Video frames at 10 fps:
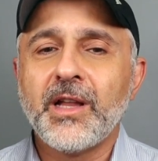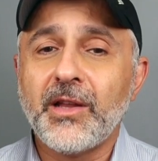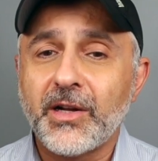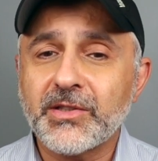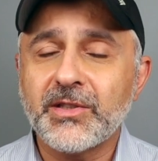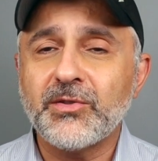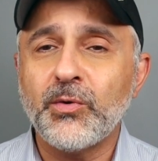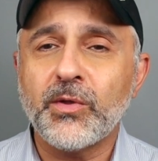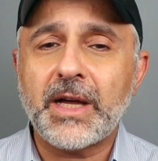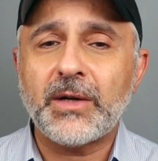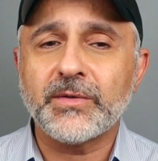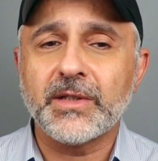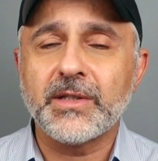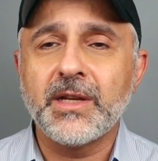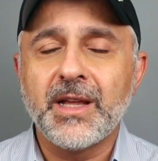Launched in
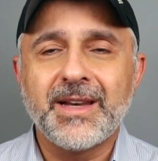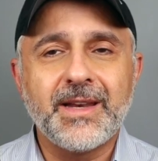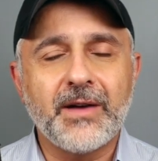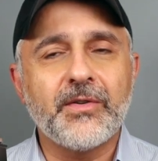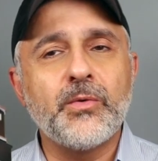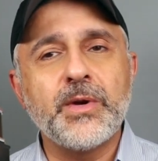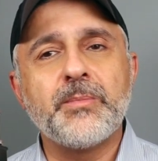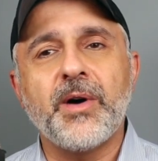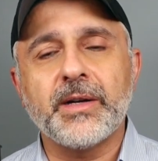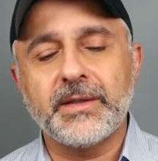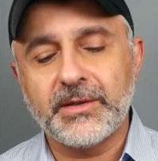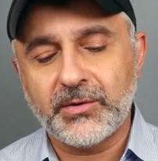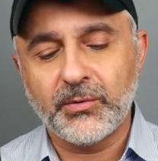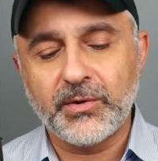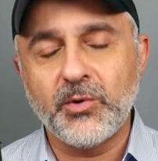2000, never rebottled
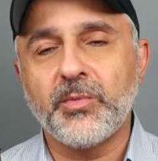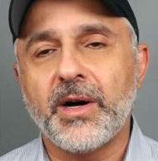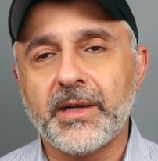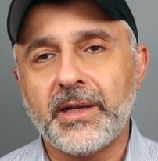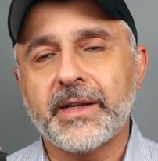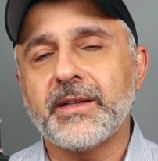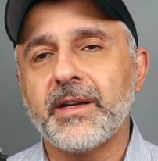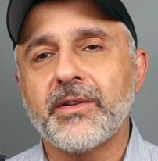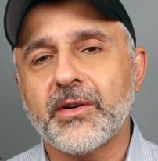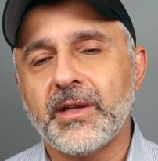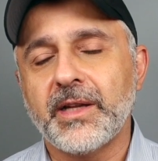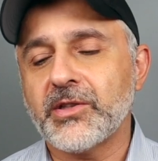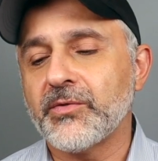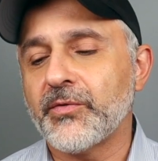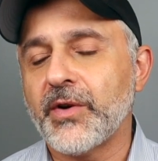into a new bottle like the other
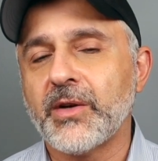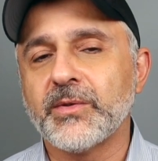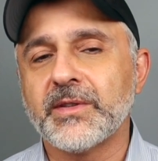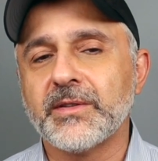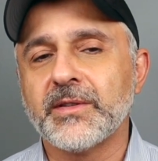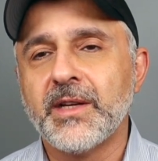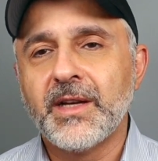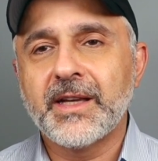collection fragrance fragrances